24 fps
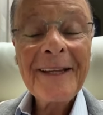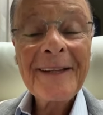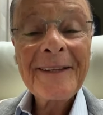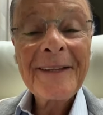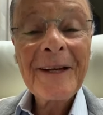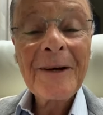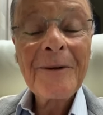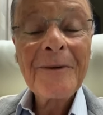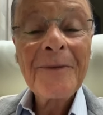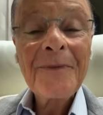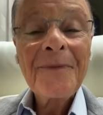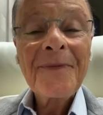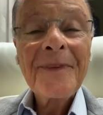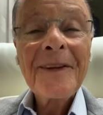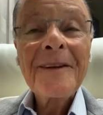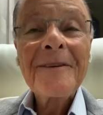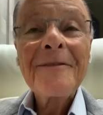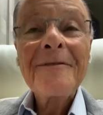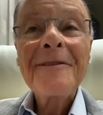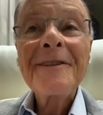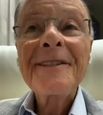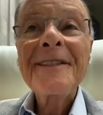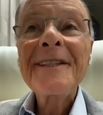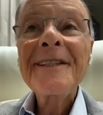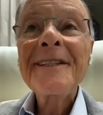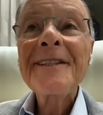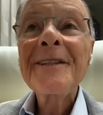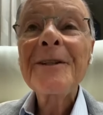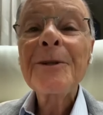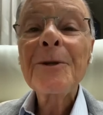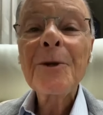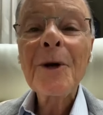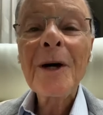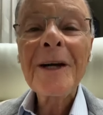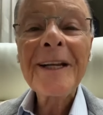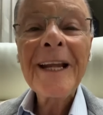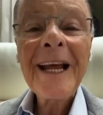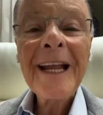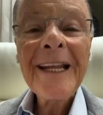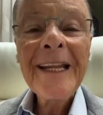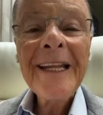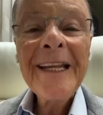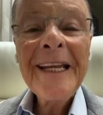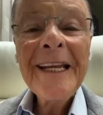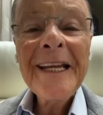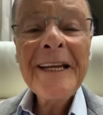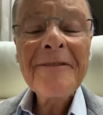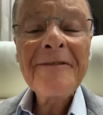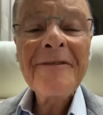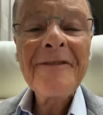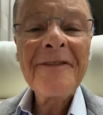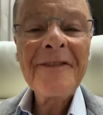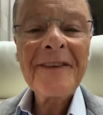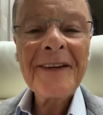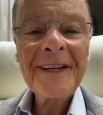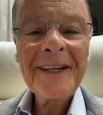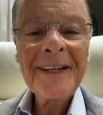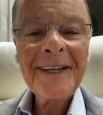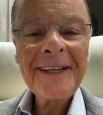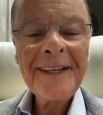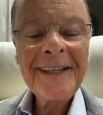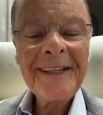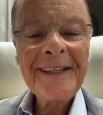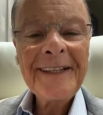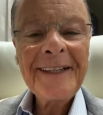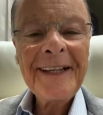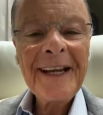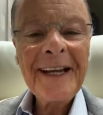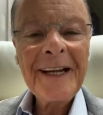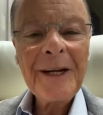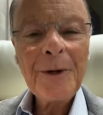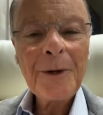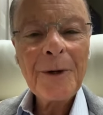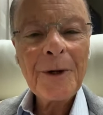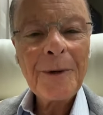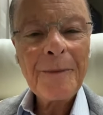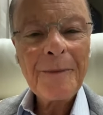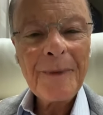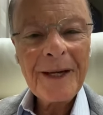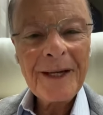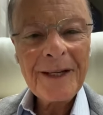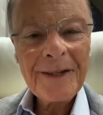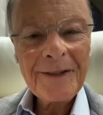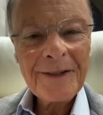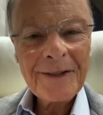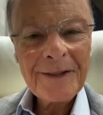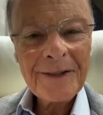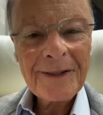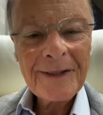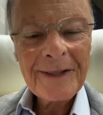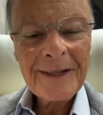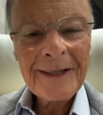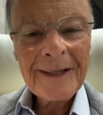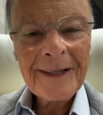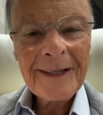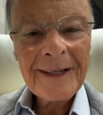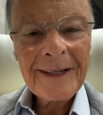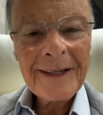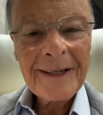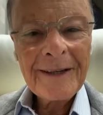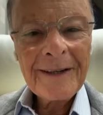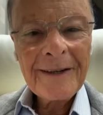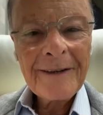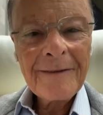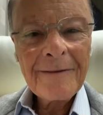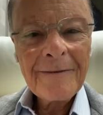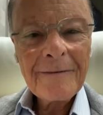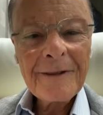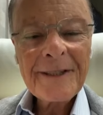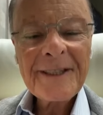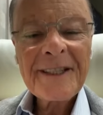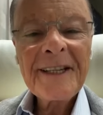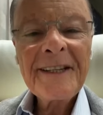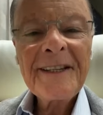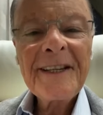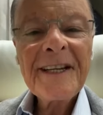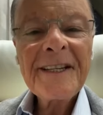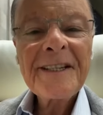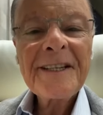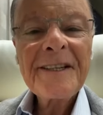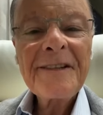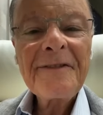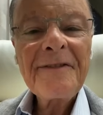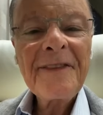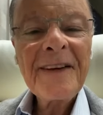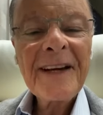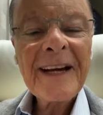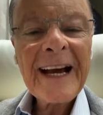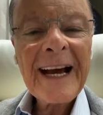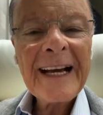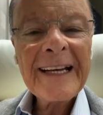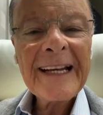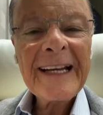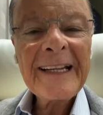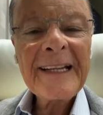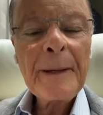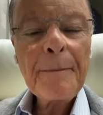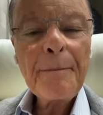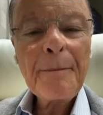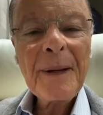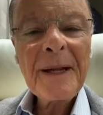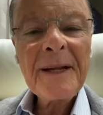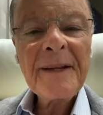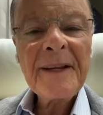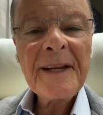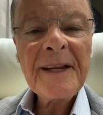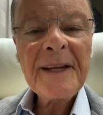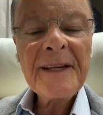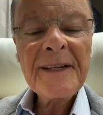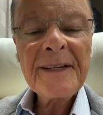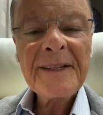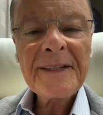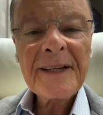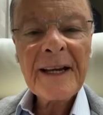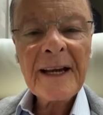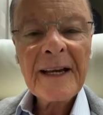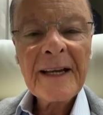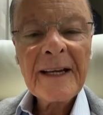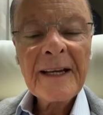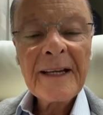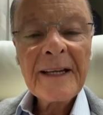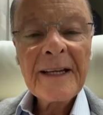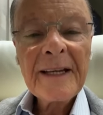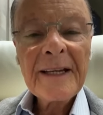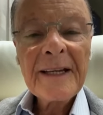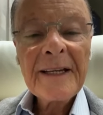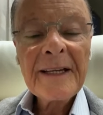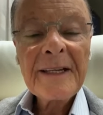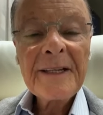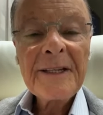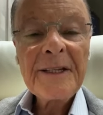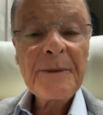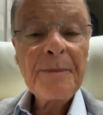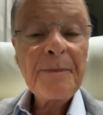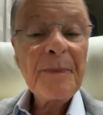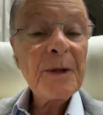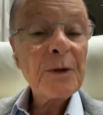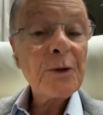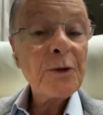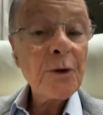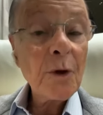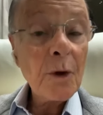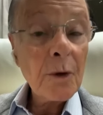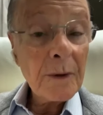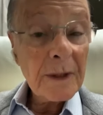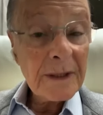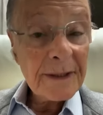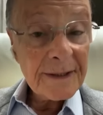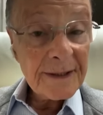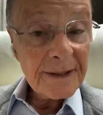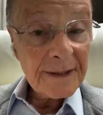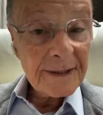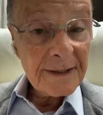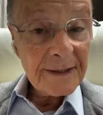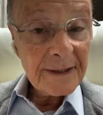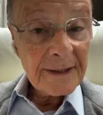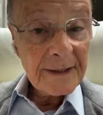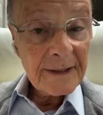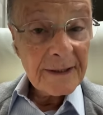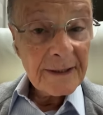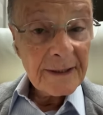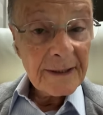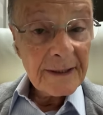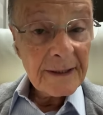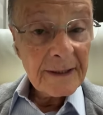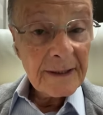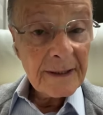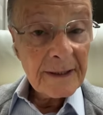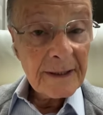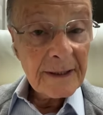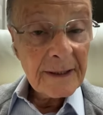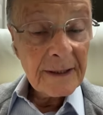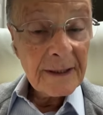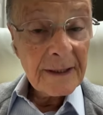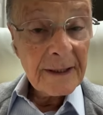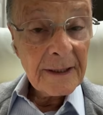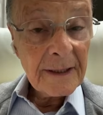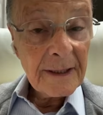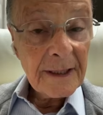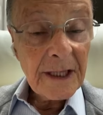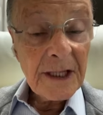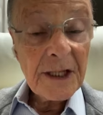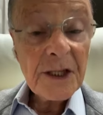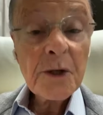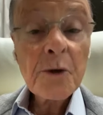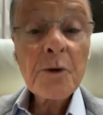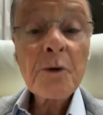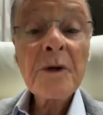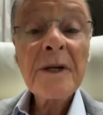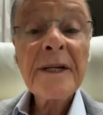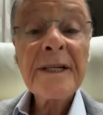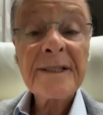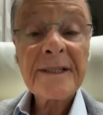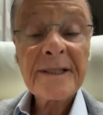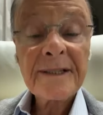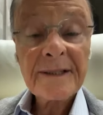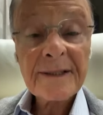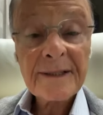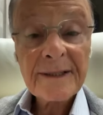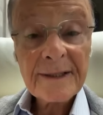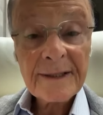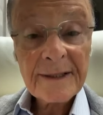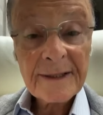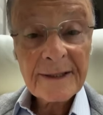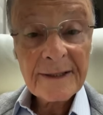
then you become free on the inside. You stop depending on people and things.